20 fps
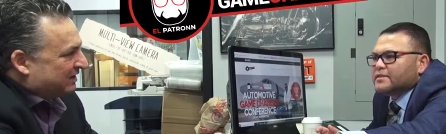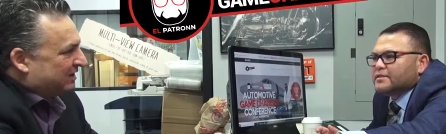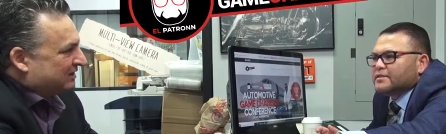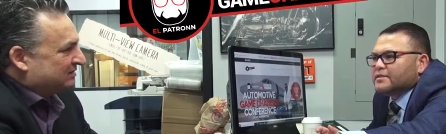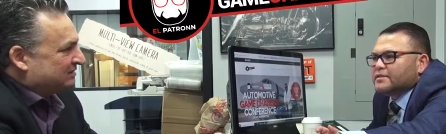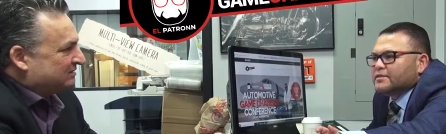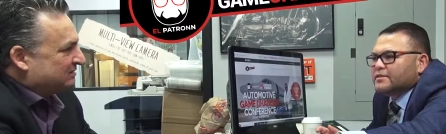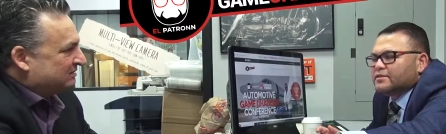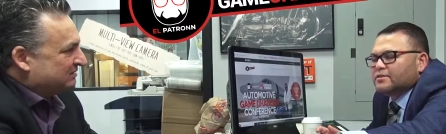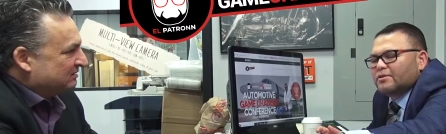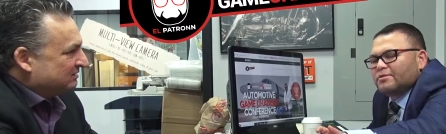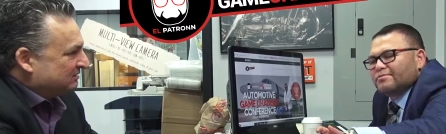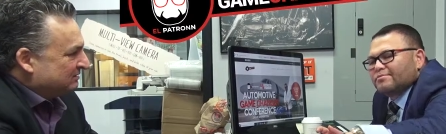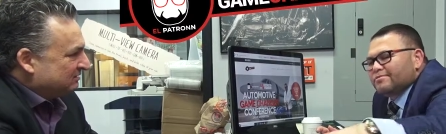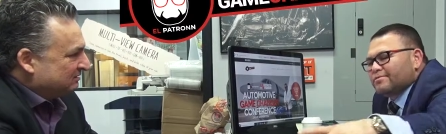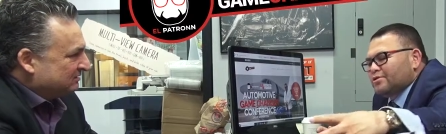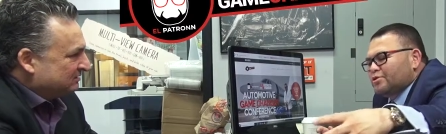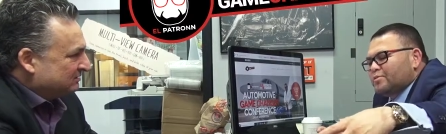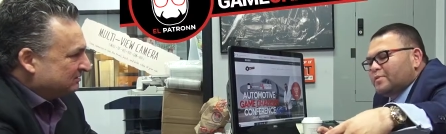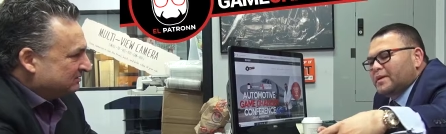Speaker 1: Yes. So
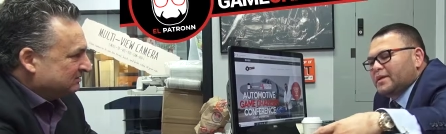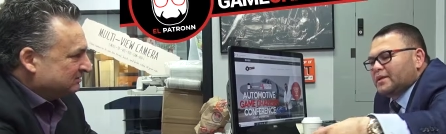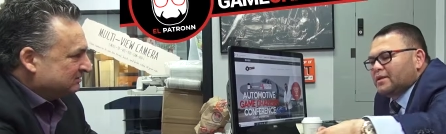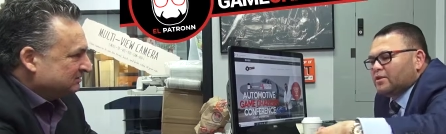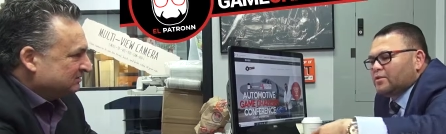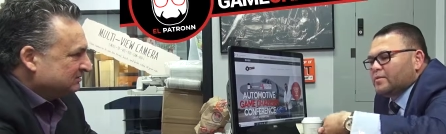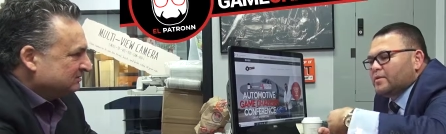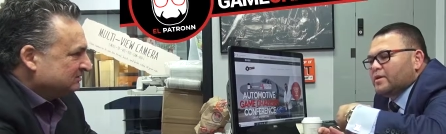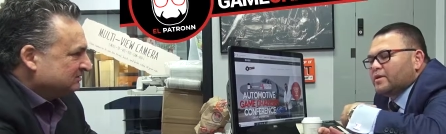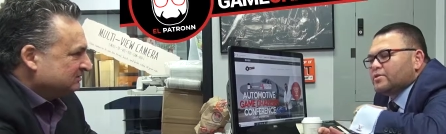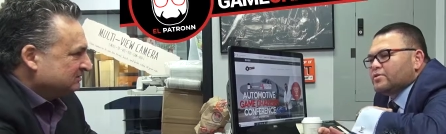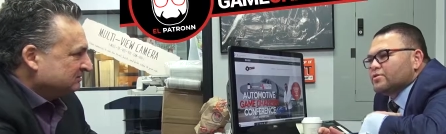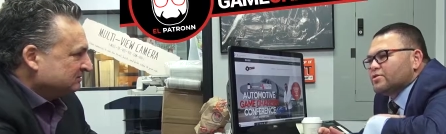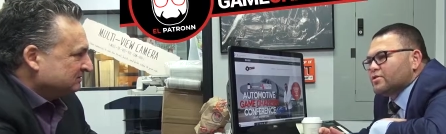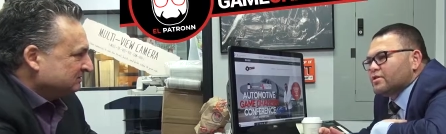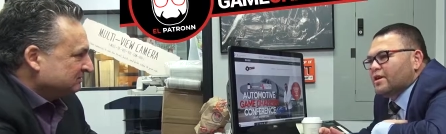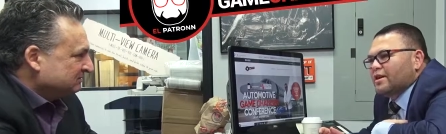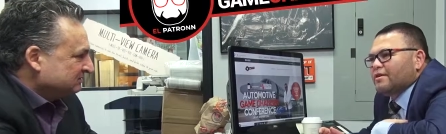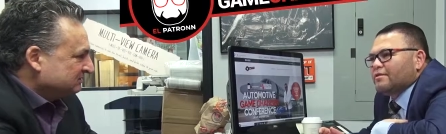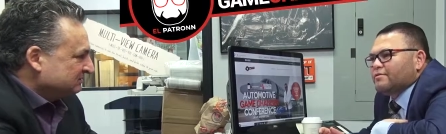to spend a little bit on
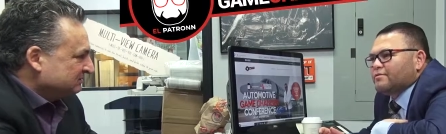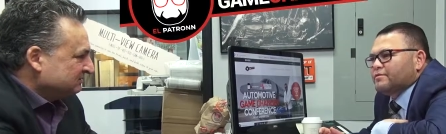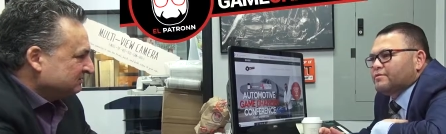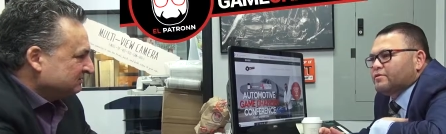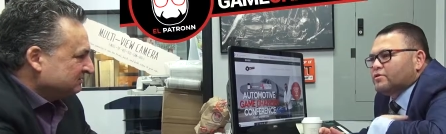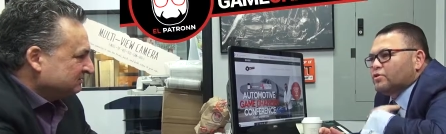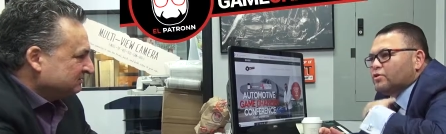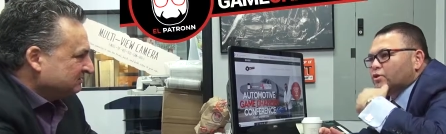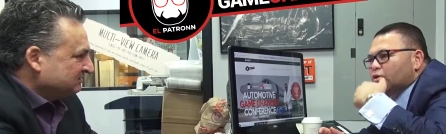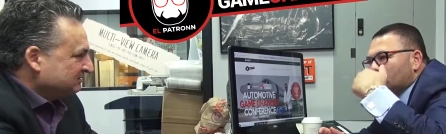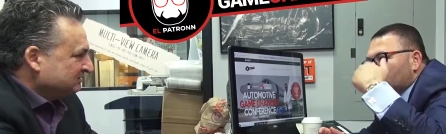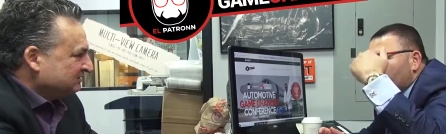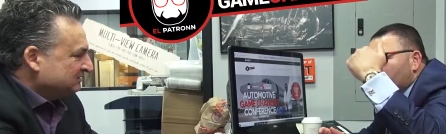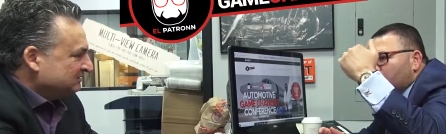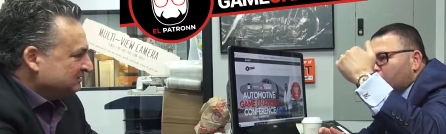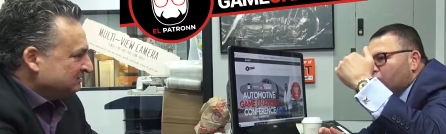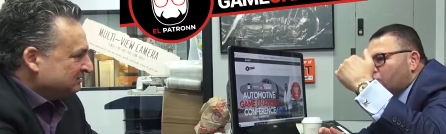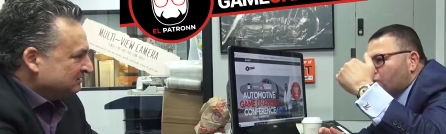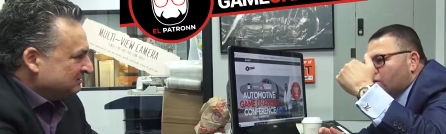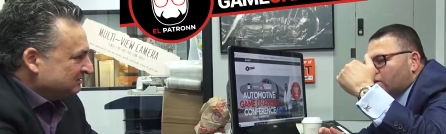yourself to
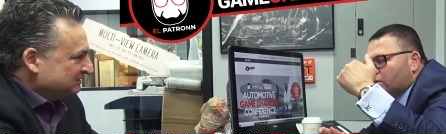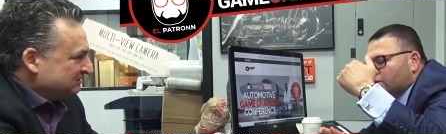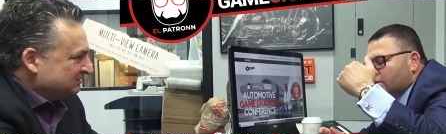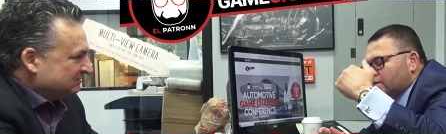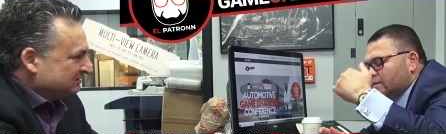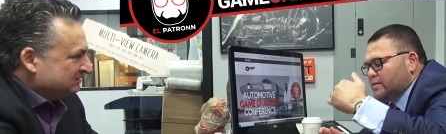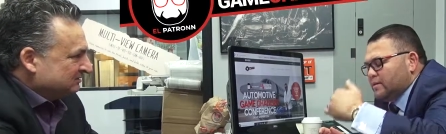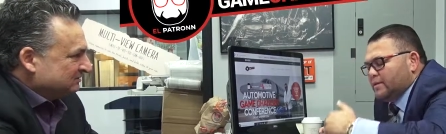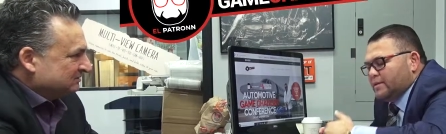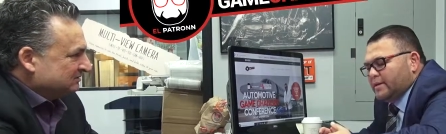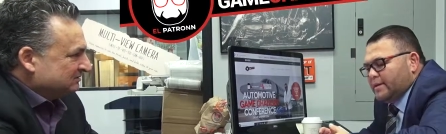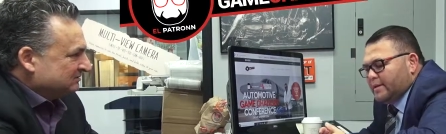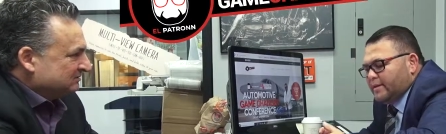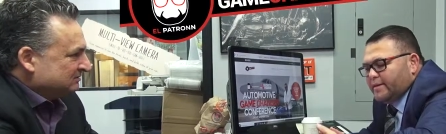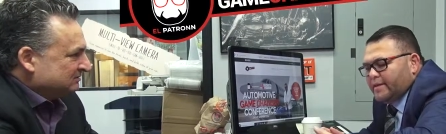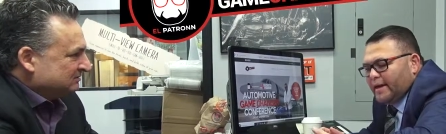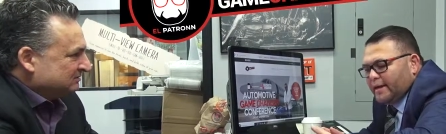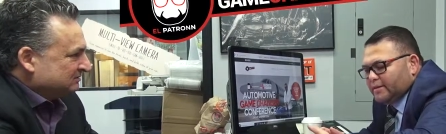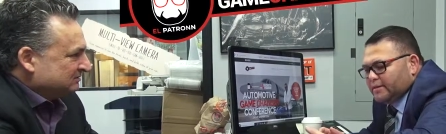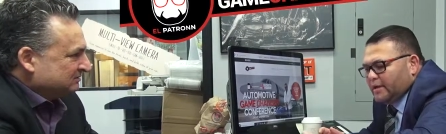learn more,
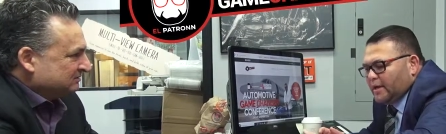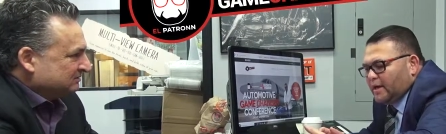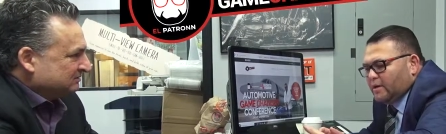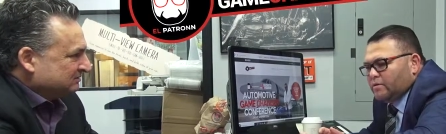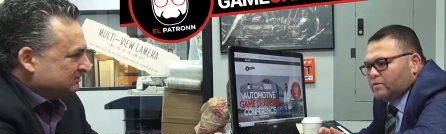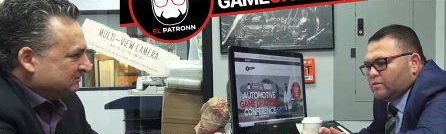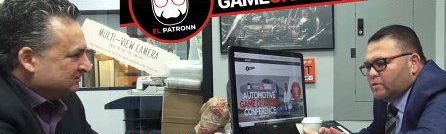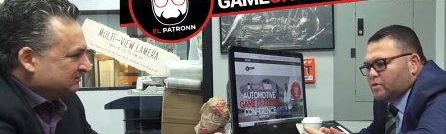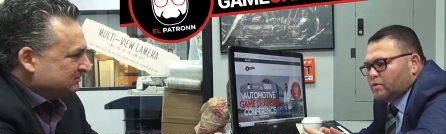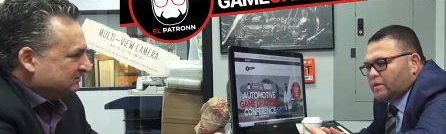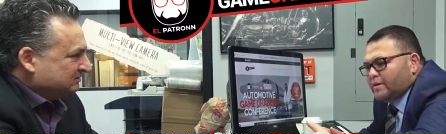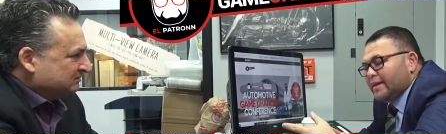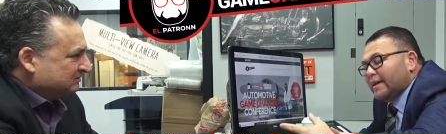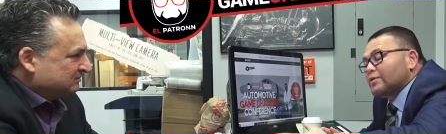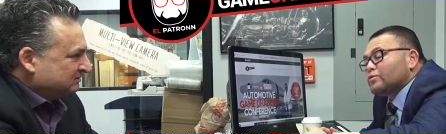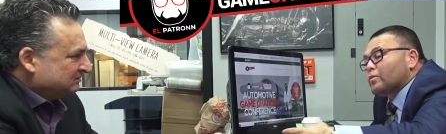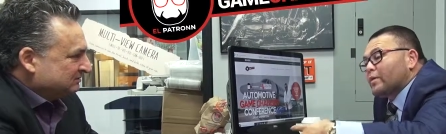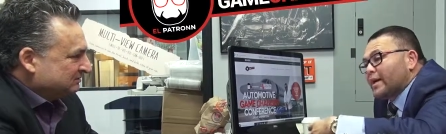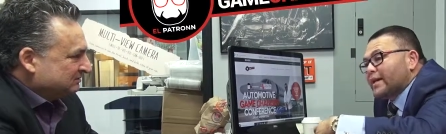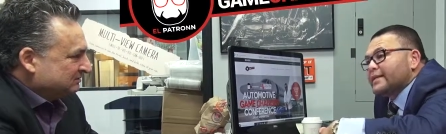that's how you know, and
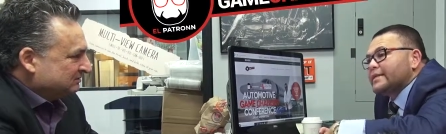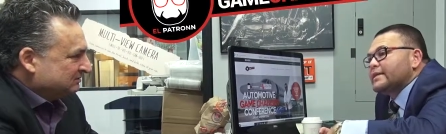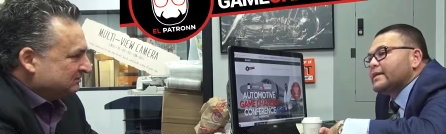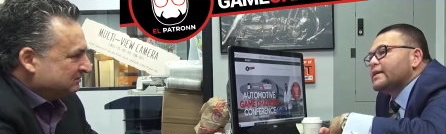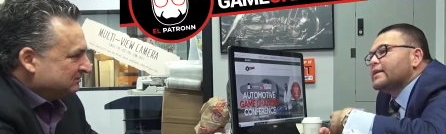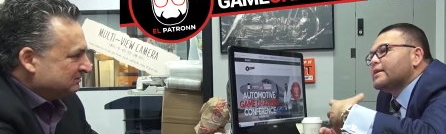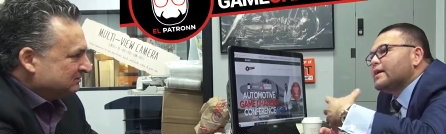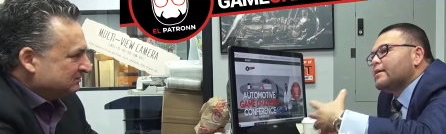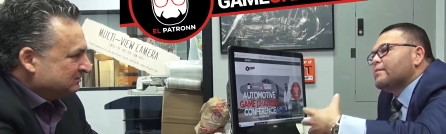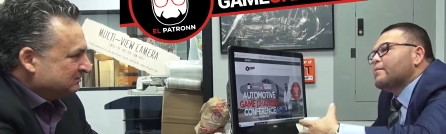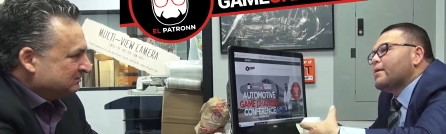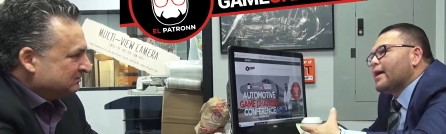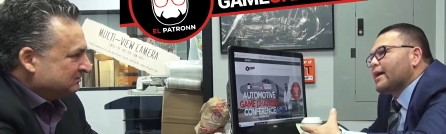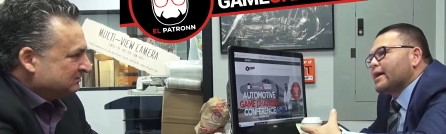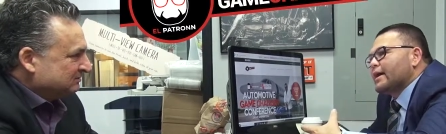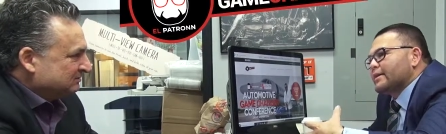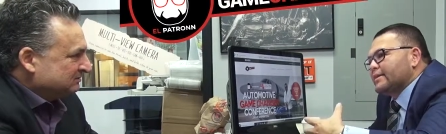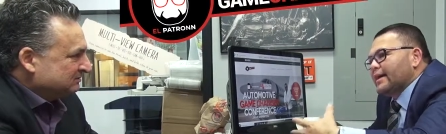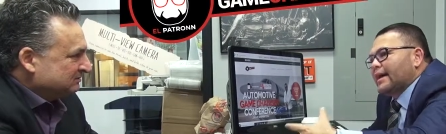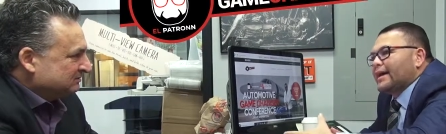that's what I did at my
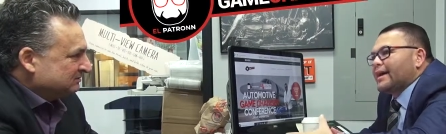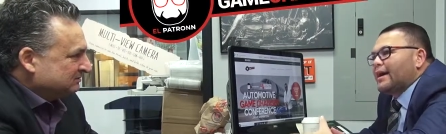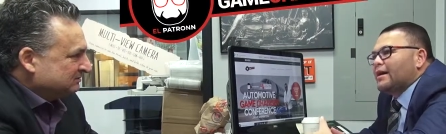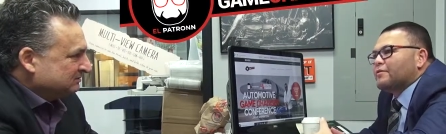at that